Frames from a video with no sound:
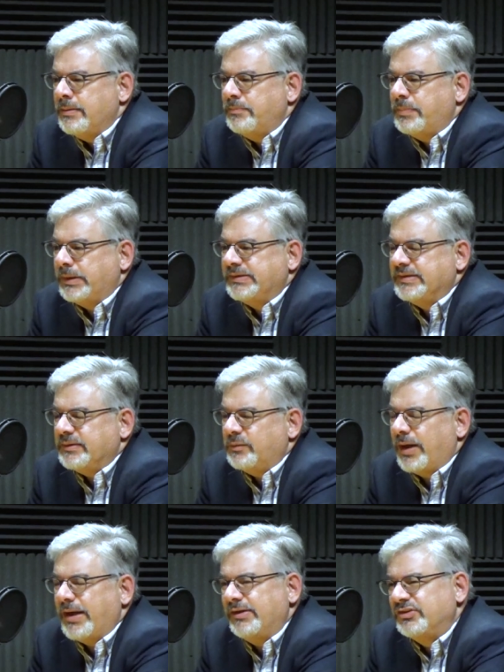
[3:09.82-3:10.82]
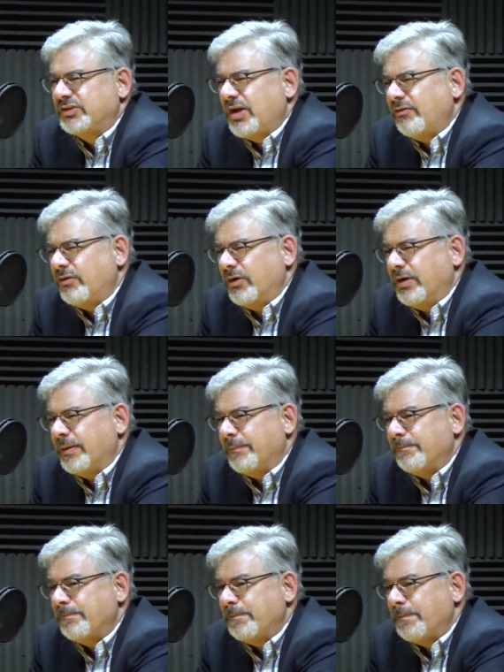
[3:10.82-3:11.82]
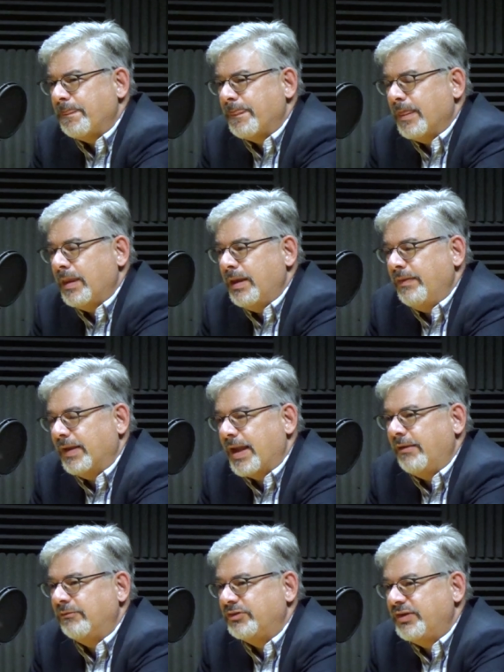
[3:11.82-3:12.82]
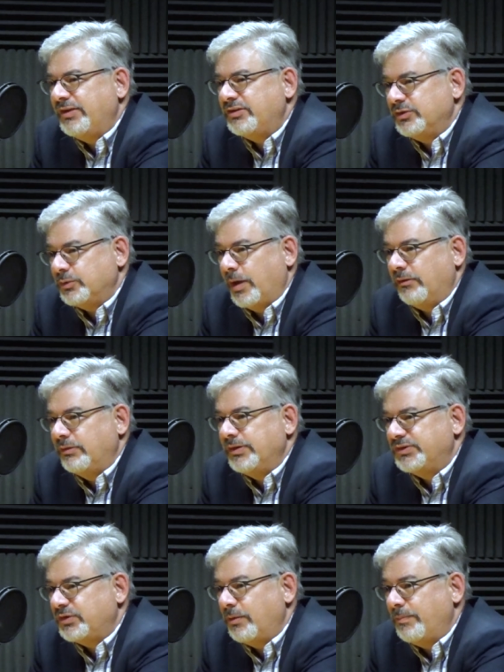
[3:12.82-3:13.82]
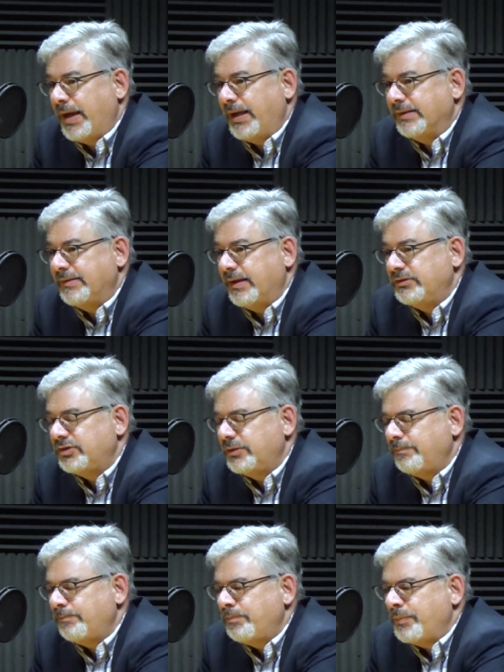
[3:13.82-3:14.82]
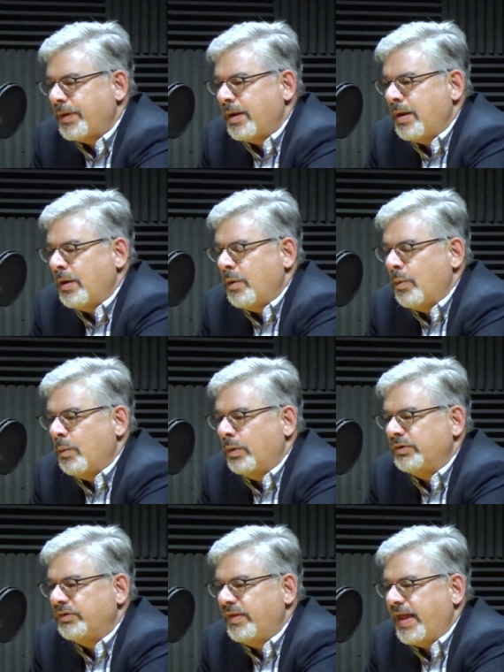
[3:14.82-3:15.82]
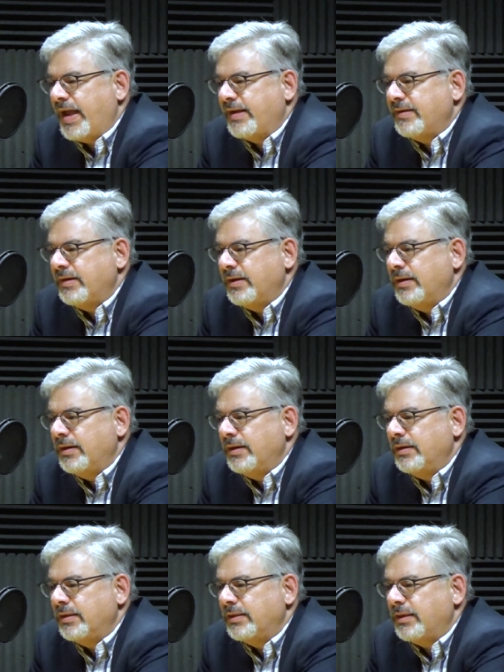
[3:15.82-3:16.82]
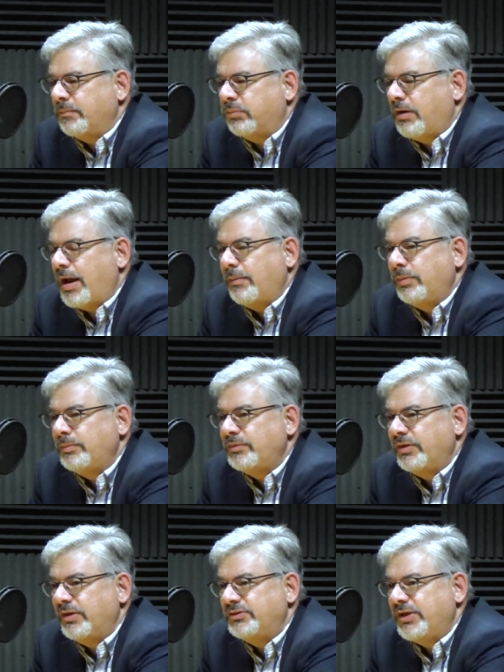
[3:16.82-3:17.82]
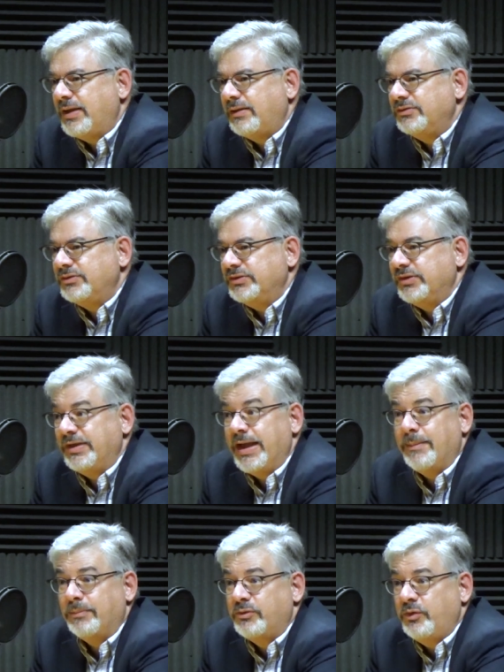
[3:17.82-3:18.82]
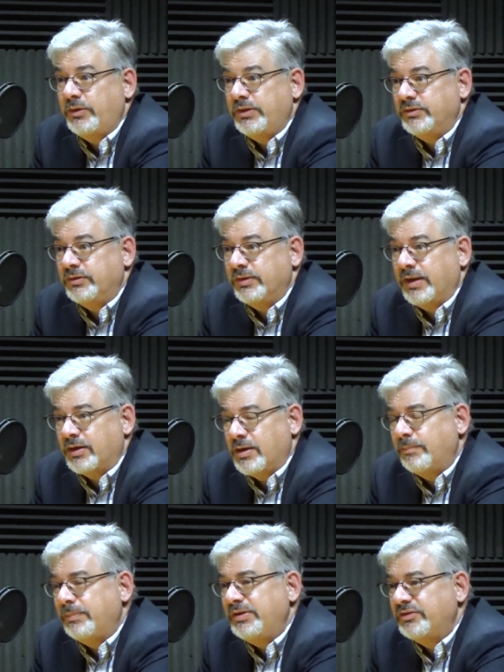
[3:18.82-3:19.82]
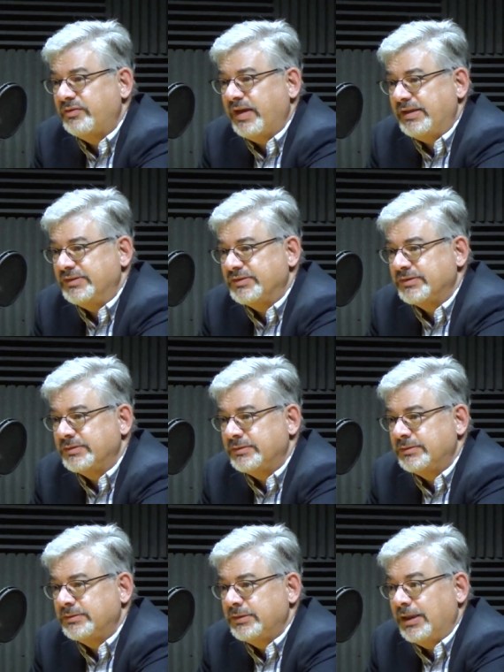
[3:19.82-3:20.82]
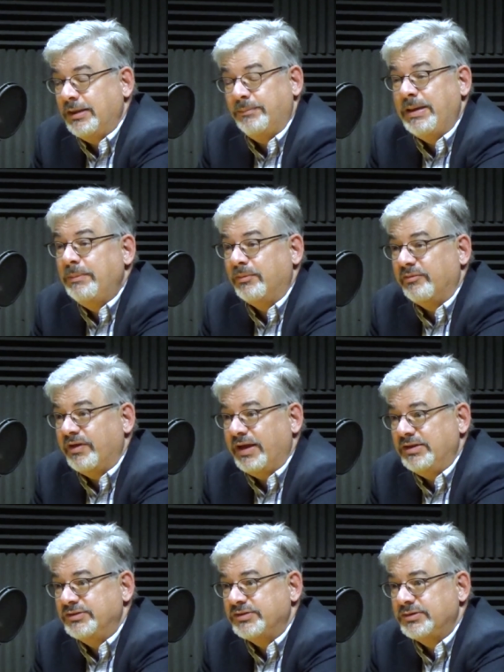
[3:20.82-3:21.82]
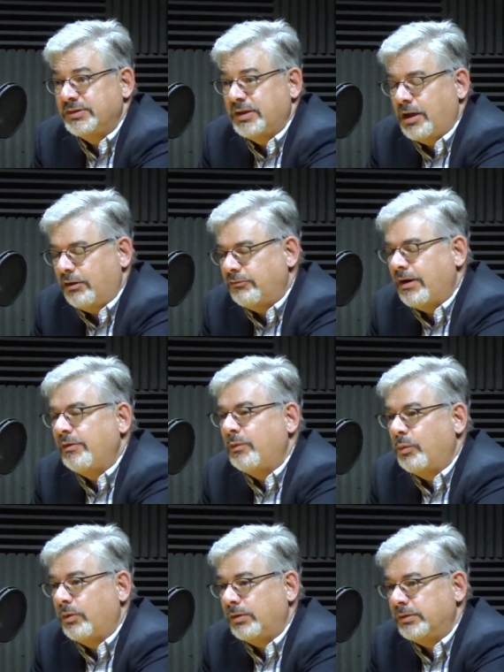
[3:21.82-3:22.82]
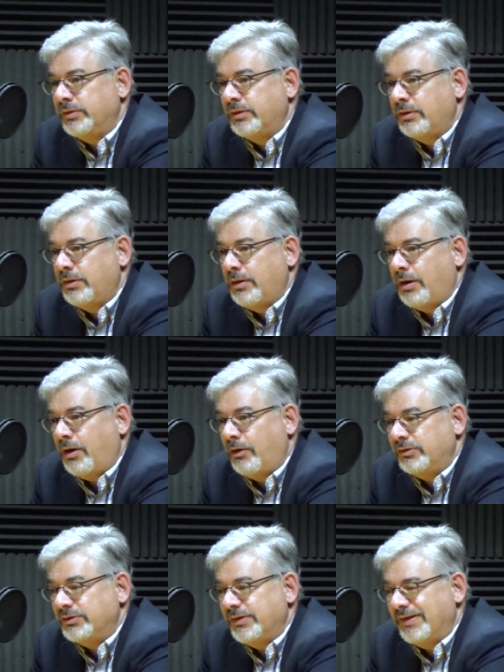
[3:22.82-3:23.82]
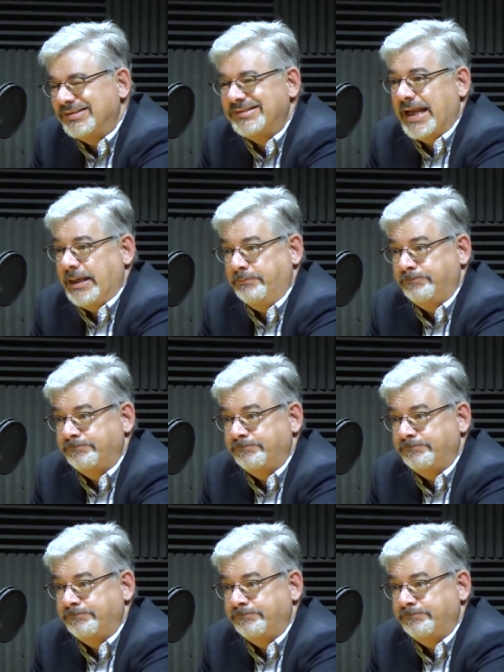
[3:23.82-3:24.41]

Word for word: But what I discovered in the conversations when I really started paying attention mm -hmm. was that problems and the challenges and the opportunities that companies face and the people face around the world are the same.